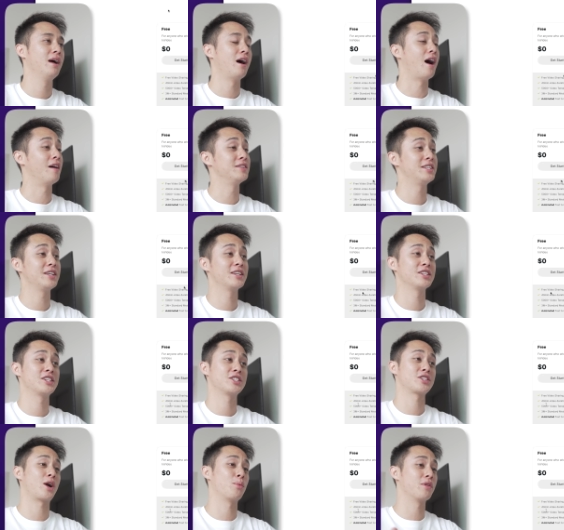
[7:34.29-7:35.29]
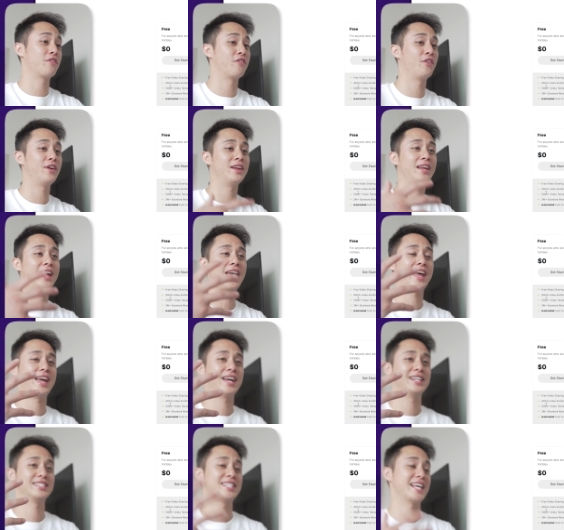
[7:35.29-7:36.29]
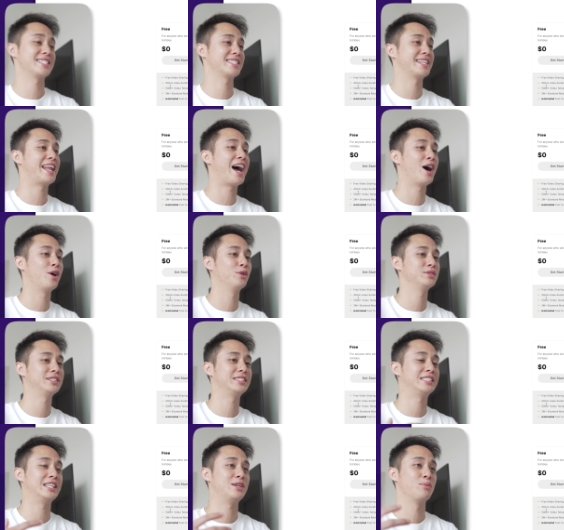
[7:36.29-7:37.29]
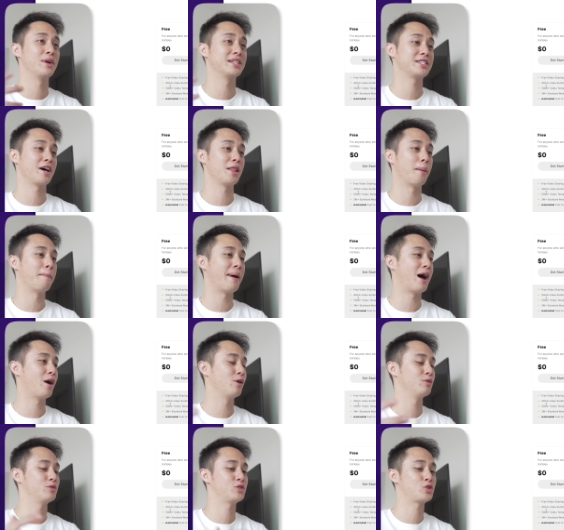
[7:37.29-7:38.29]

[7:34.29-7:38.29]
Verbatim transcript: Obviously, you can just start with free and test it out, see what it's all about,